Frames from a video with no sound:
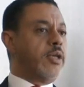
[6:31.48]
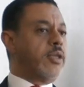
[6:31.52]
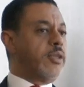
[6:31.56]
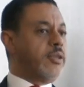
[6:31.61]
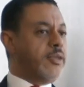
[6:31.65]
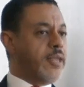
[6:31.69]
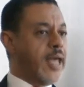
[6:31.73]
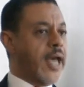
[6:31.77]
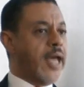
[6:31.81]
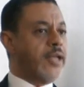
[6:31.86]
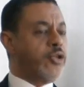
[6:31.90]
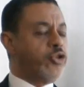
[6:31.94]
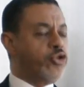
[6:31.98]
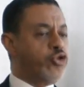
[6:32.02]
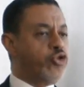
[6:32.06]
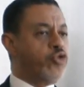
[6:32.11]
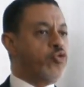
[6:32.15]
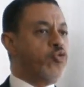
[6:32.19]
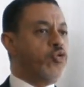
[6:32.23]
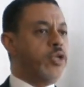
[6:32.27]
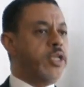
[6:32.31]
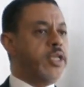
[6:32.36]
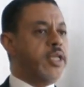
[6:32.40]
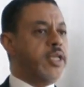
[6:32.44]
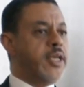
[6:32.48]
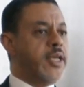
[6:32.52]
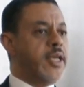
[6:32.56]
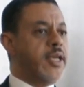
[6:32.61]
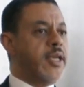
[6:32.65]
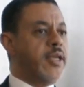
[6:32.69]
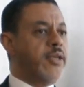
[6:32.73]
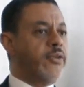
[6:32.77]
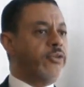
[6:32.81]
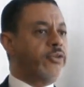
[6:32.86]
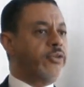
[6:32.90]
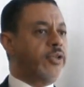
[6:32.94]
that truly
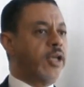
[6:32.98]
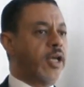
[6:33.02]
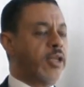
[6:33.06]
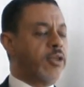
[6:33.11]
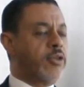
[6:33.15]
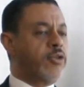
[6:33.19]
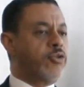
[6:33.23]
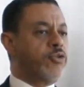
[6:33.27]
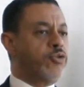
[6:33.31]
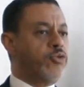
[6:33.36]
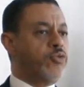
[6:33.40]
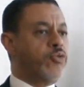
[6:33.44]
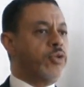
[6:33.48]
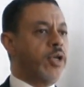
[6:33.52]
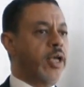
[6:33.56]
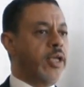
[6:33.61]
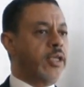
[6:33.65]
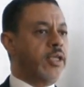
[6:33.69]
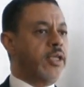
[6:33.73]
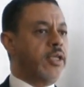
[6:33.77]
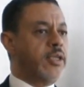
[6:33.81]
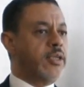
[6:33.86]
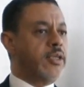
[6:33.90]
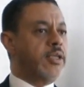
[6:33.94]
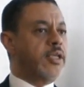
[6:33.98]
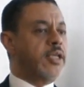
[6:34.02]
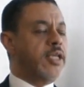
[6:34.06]
is done through the